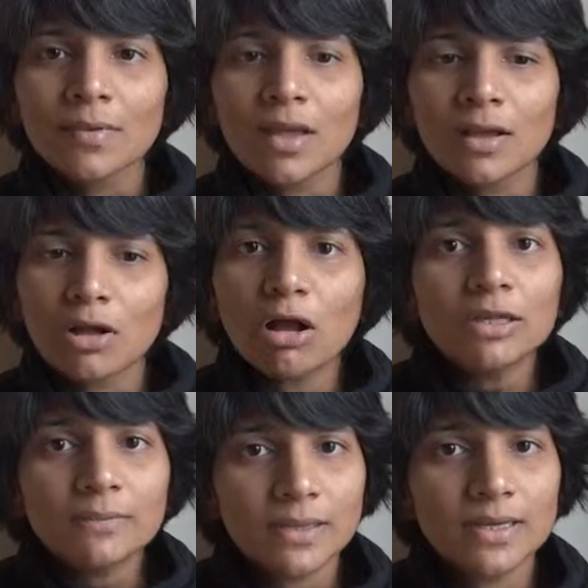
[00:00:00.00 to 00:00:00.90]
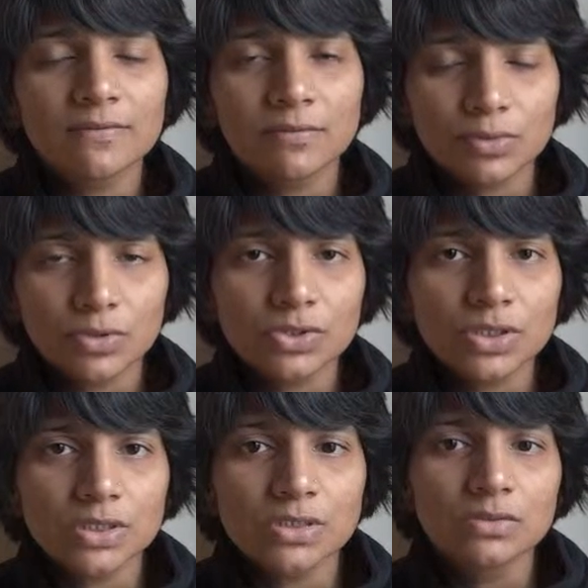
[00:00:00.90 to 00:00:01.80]
uh, contemplative
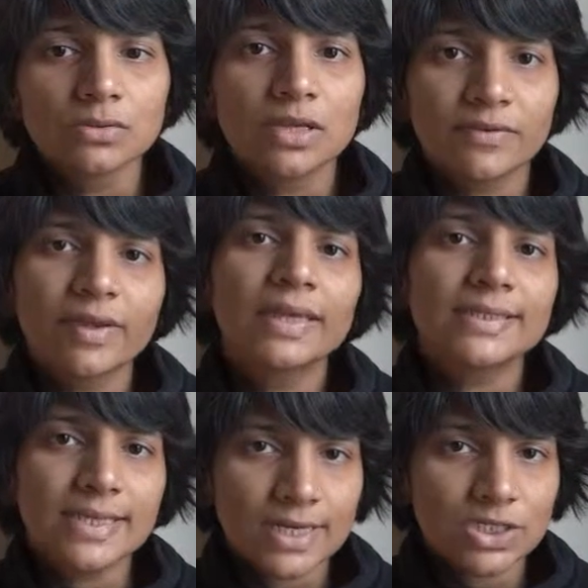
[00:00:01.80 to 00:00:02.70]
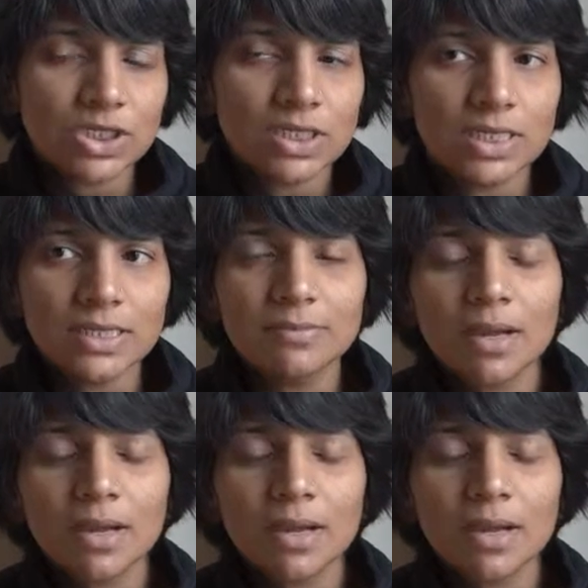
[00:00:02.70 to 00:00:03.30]
approaches to living intentionally.